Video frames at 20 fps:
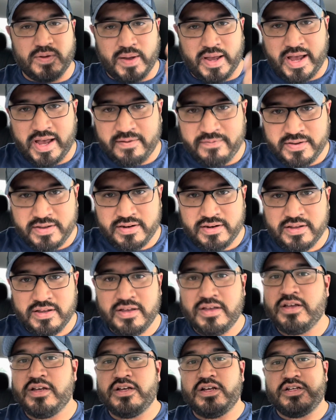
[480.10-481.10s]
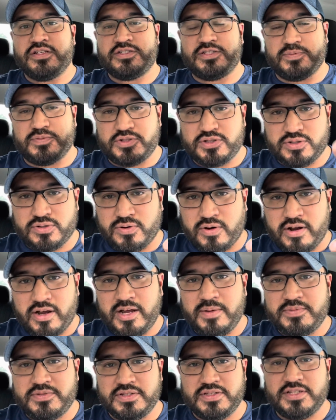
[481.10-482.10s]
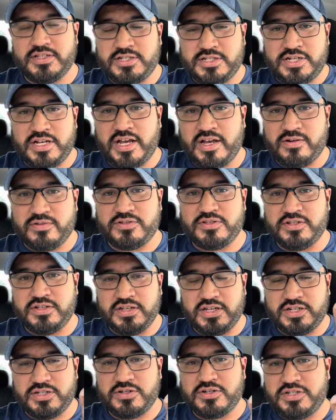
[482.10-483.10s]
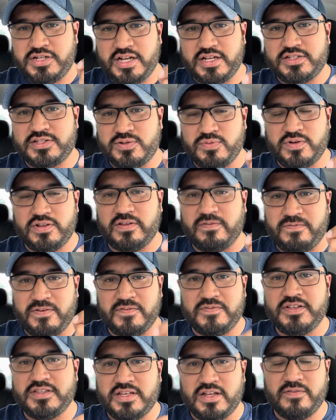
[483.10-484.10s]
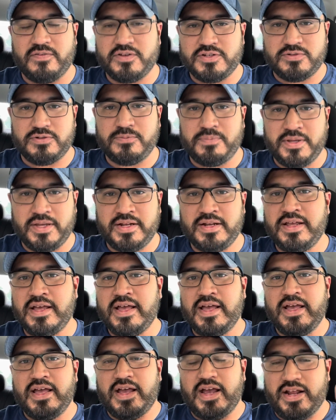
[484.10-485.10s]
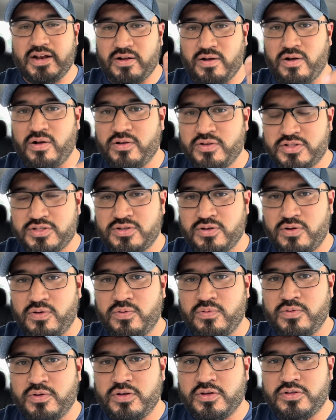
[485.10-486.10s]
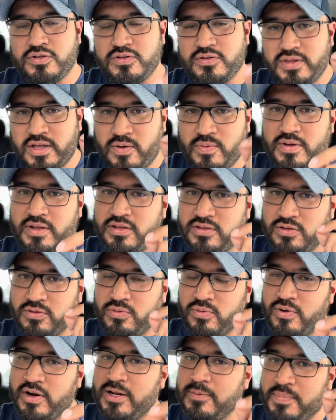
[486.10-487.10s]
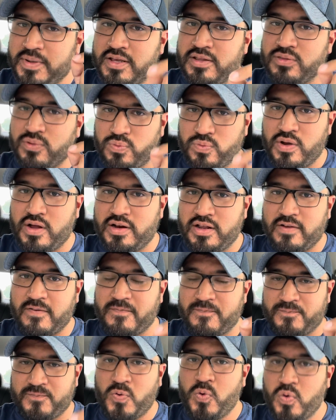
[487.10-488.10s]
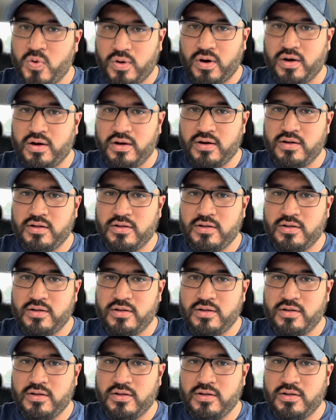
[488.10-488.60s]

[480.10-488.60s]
haven't, subscribe to this channel so you can get your chance to win the 50th anniversary pin, and also that way you can already be in the running for